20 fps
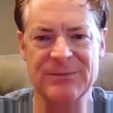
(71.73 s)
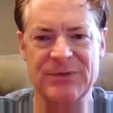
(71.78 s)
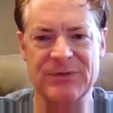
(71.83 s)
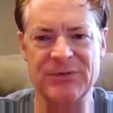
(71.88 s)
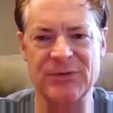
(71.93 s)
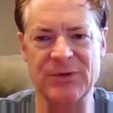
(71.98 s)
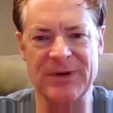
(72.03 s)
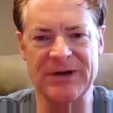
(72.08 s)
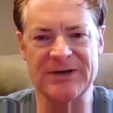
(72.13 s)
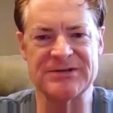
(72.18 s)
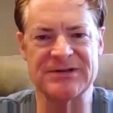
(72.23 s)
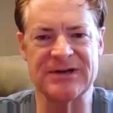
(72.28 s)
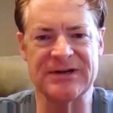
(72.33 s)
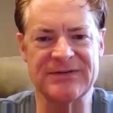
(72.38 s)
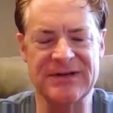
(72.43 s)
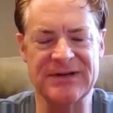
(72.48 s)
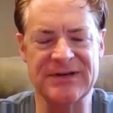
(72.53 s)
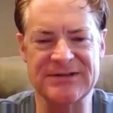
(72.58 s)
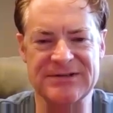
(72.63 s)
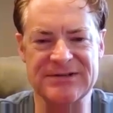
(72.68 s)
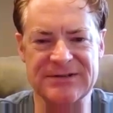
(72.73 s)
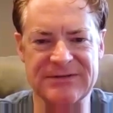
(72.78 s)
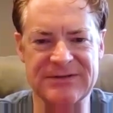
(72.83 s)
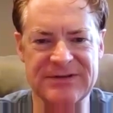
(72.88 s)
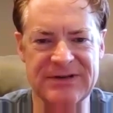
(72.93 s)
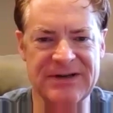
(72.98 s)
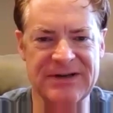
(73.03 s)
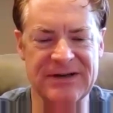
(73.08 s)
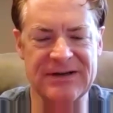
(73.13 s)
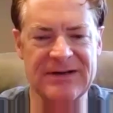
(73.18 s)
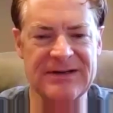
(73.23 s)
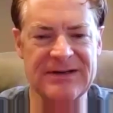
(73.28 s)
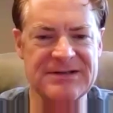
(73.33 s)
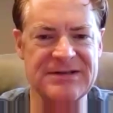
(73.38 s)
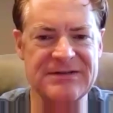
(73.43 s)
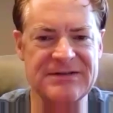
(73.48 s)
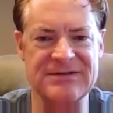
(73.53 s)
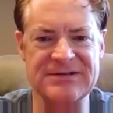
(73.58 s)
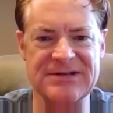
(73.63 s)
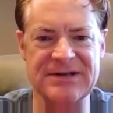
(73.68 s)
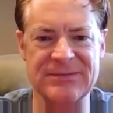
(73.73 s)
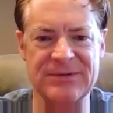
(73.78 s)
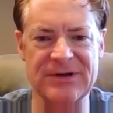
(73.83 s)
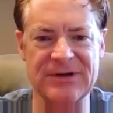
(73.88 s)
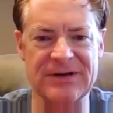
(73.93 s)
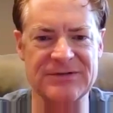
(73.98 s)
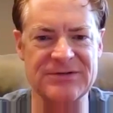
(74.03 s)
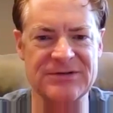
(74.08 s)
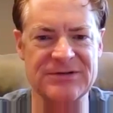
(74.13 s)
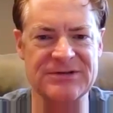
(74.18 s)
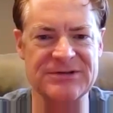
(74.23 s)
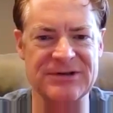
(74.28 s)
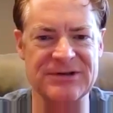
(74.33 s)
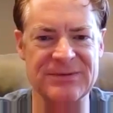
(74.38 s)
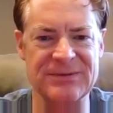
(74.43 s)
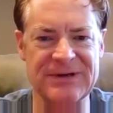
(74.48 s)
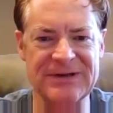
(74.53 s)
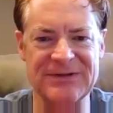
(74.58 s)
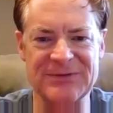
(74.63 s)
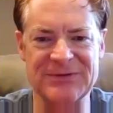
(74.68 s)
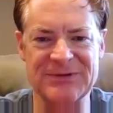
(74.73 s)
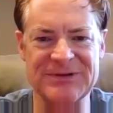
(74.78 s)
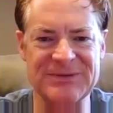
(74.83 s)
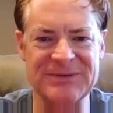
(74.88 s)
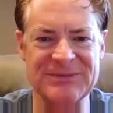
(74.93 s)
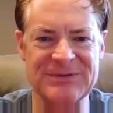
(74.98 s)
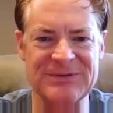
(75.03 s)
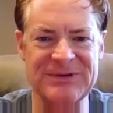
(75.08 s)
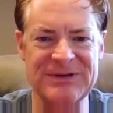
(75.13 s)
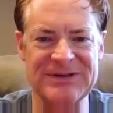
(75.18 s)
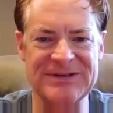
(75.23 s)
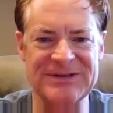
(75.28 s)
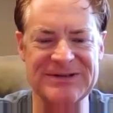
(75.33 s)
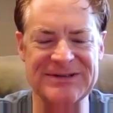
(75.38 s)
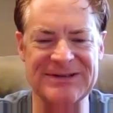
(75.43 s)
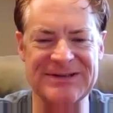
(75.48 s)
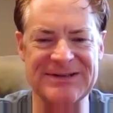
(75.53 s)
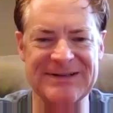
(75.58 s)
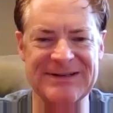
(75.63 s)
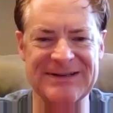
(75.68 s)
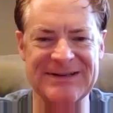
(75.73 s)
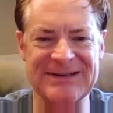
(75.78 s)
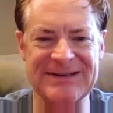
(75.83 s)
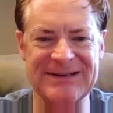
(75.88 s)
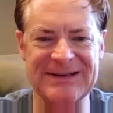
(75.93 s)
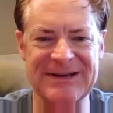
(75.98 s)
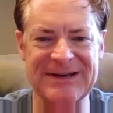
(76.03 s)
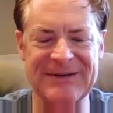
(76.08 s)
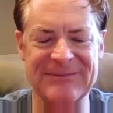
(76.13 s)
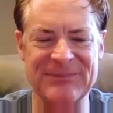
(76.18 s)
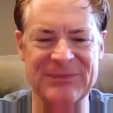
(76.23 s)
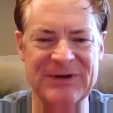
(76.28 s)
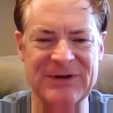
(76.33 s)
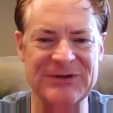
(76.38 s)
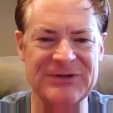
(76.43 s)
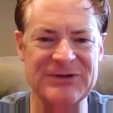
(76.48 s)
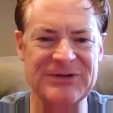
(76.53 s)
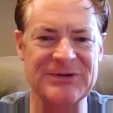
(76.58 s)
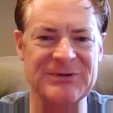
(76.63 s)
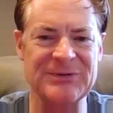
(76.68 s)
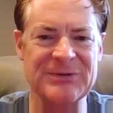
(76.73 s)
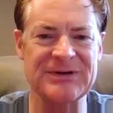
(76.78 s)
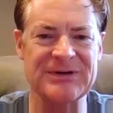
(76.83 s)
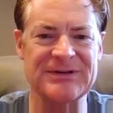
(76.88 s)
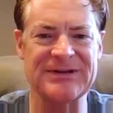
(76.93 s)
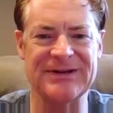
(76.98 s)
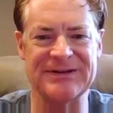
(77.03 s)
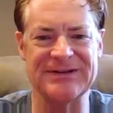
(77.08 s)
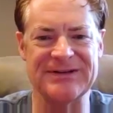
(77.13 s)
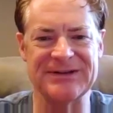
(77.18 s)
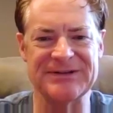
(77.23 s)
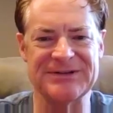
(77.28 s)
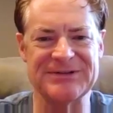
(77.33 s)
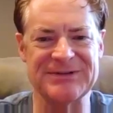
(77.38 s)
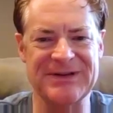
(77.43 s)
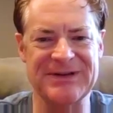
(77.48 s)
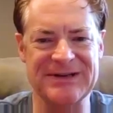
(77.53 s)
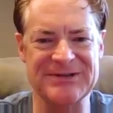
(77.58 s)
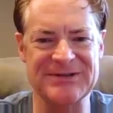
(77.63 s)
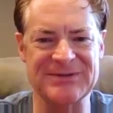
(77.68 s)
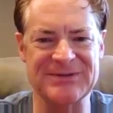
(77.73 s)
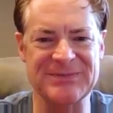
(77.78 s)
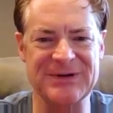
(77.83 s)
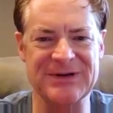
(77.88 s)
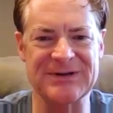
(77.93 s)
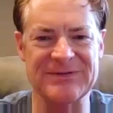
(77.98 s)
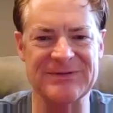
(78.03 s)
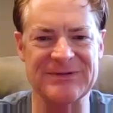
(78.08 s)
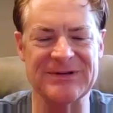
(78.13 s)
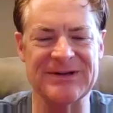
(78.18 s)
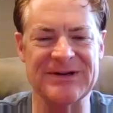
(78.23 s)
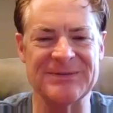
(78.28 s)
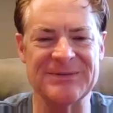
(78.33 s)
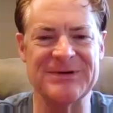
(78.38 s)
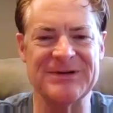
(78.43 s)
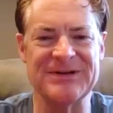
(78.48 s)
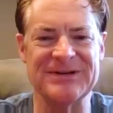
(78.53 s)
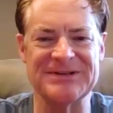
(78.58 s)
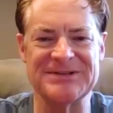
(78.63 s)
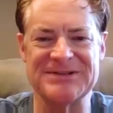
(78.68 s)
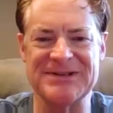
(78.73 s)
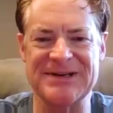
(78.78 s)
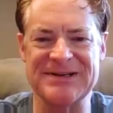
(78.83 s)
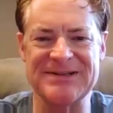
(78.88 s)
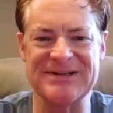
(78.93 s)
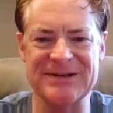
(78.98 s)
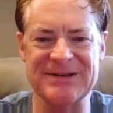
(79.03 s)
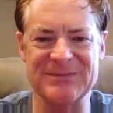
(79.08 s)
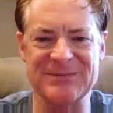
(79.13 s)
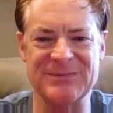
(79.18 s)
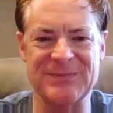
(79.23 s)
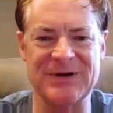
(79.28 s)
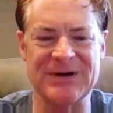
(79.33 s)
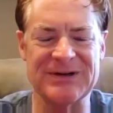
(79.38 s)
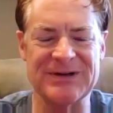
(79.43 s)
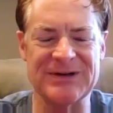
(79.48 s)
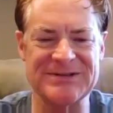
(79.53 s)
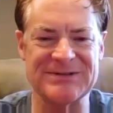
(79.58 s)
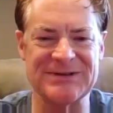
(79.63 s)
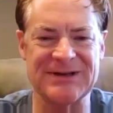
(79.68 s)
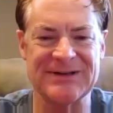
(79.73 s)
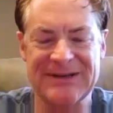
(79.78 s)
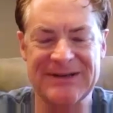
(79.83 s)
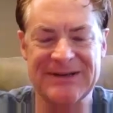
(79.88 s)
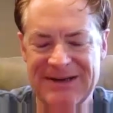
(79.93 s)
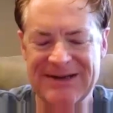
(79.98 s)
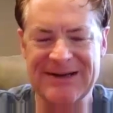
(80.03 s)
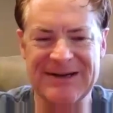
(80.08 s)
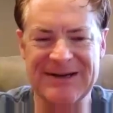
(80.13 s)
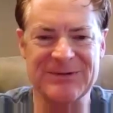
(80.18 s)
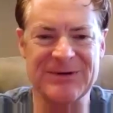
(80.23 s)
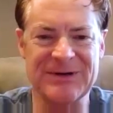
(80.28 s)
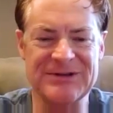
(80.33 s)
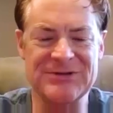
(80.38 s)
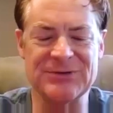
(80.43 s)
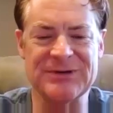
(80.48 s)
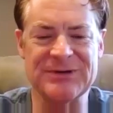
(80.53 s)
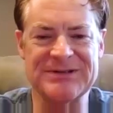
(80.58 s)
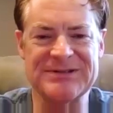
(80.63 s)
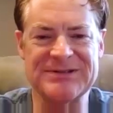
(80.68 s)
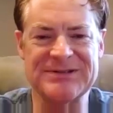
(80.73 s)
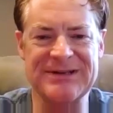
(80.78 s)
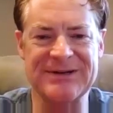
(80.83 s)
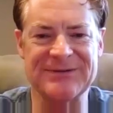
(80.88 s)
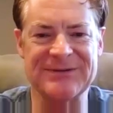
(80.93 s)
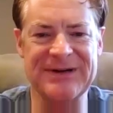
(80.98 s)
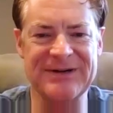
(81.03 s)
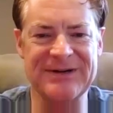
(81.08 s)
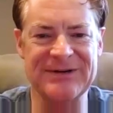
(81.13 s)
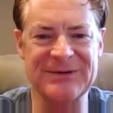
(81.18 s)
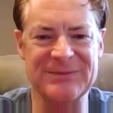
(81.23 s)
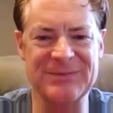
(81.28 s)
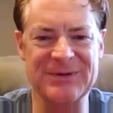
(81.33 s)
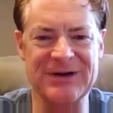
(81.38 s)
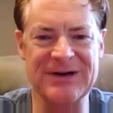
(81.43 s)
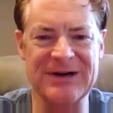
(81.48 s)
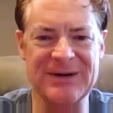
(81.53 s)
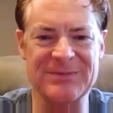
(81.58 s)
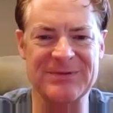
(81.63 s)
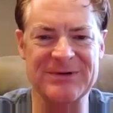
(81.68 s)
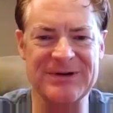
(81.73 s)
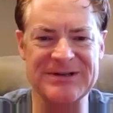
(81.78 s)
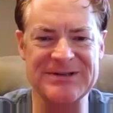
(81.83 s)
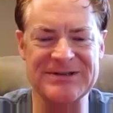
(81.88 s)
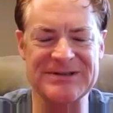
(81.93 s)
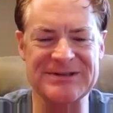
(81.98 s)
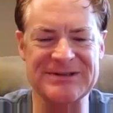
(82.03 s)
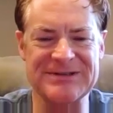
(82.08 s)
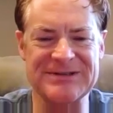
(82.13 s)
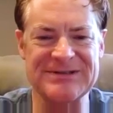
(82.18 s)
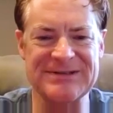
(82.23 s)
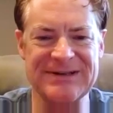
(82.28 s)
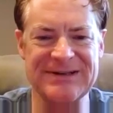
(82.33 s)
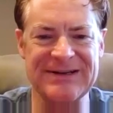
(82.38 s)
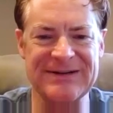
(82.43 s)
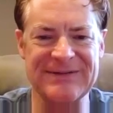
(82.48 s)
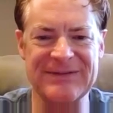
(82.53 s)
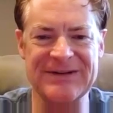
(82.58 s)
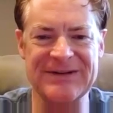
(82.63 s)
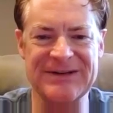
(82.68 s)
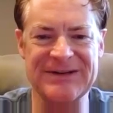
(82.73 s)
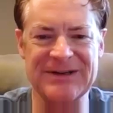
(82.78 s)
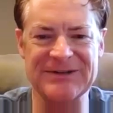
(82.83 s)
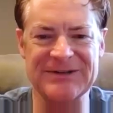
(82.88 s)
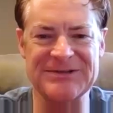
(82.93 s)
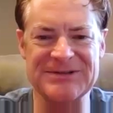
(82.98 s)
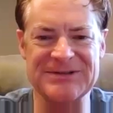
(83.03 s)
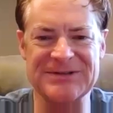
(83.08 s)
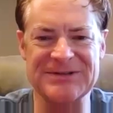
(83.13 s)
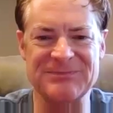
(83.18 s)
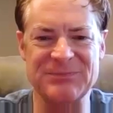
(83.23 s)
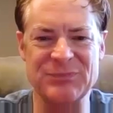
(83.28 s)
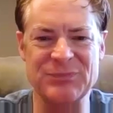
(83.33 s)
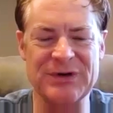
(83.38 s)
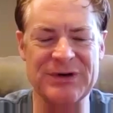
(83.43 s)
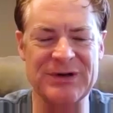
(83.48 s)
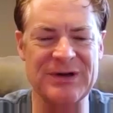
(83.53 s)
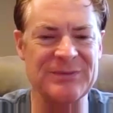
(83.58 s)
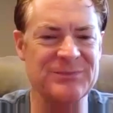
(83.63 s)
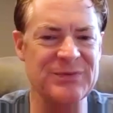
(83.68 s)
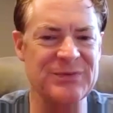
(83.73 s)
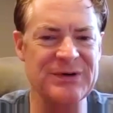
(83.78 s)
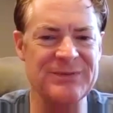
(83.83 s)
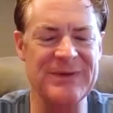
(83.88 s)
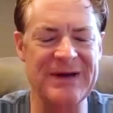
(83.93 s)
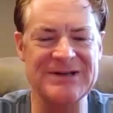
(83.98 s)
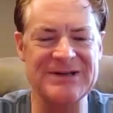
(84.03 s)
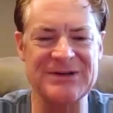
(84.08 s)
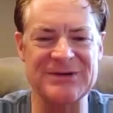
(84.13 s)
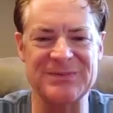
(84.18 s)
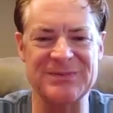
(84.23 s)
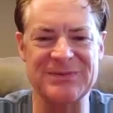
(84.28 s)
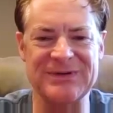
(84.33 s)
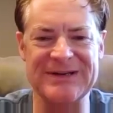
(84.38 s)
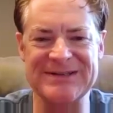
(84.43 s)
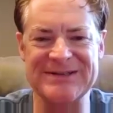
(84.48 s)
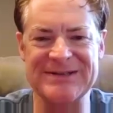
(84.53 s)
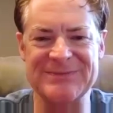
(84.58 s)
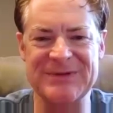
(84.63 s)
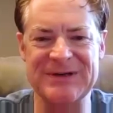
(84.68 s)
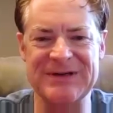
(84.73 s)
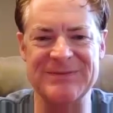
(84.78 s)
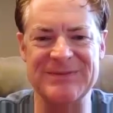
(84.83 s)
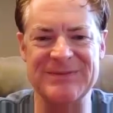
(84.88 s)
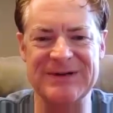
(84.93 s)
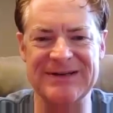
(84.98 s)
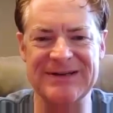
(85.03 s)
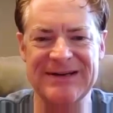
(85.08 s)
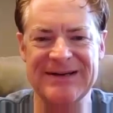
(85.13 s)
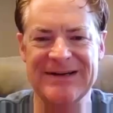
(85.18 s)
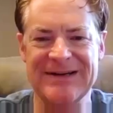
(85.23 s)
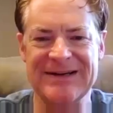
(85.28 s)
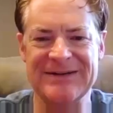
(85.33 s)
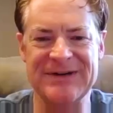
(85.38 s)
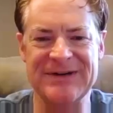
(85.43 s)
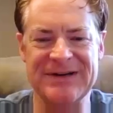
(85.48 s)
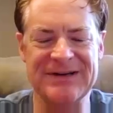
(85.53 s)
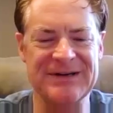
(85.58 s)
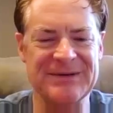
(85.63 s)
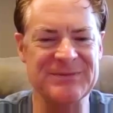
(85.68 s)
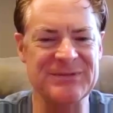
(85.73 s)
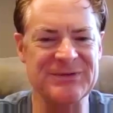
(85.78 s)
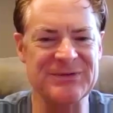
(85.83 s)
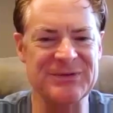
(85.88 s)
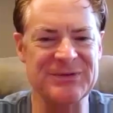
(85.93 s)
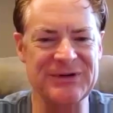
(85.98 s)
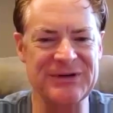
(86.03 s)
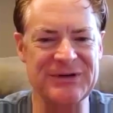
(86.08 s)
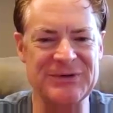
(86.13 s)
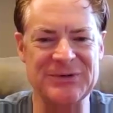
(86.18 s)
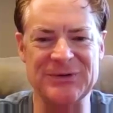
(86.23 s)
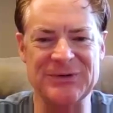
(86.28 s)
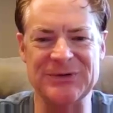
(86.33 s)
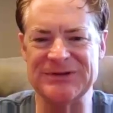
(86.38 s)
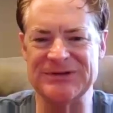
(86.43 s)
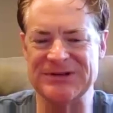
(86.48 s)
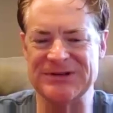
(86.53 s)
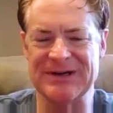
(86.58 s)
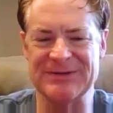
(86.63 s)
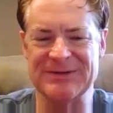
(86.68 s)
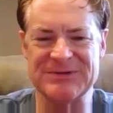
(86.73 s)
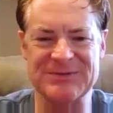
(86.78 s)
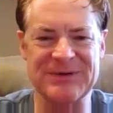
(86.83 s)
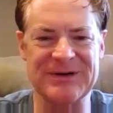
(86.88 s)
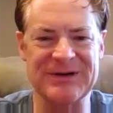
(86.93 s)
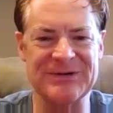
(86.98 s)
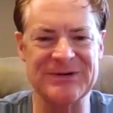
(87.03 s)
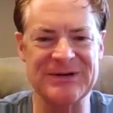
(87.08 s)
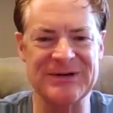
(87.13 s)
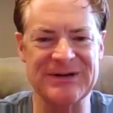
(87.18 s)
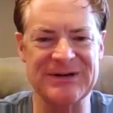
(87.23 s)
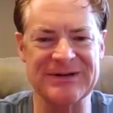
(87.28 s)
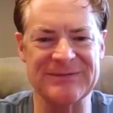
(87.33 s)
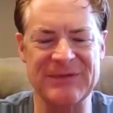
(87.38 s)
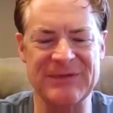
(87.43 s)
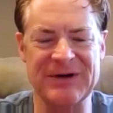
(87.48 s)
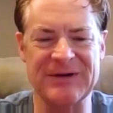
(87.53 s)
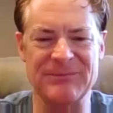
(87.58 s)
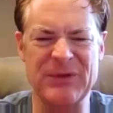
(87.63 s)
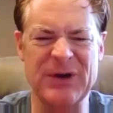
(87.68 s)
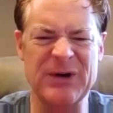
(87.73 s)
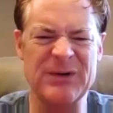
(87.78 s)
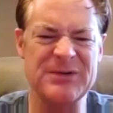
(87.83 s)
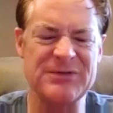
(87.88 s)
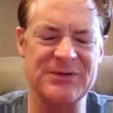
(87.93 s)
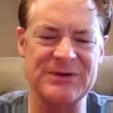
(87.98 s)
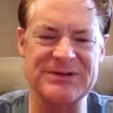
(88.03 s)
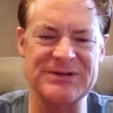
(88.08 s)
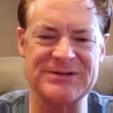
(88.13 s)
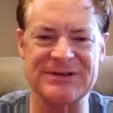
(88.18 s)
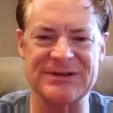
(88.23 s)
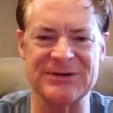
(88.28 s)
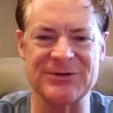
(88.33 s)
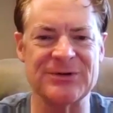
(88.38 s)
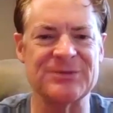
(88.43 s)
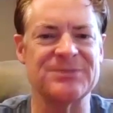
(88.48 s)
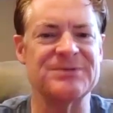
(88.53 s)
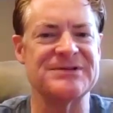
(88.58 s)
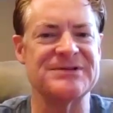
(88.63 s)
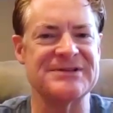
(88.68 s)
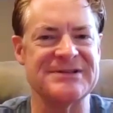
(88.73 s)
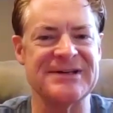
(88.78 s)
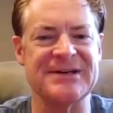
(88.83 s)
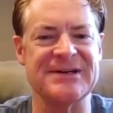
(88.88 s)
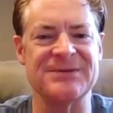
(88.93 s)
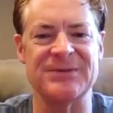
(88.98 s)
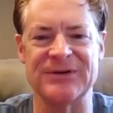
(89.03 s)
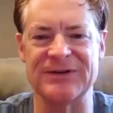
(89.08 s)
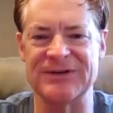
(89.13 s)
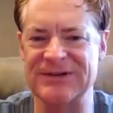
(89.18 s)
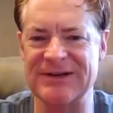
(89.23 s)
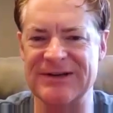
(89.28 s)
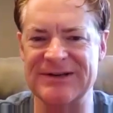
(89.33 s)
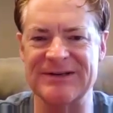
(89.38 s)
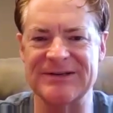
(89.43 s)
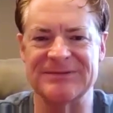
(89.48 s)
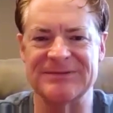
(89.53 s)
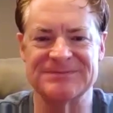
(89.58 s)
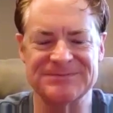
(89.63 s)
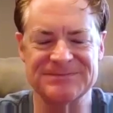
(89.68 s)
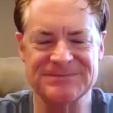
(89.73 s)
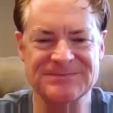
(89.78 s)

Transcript: before Microsoft, I served uh, as chief sustainability officer at Starbucks for a number of years, and then um, also worked out in Yellowstone National Park for a company called Xanterra Parks and, and Resorts that ran all the park operations uh, in Yellowstone. Pretty pretty magical place to be, but I've had a number of really cool jobs in my career. Uh, always focused on the corporate sustainability side, though.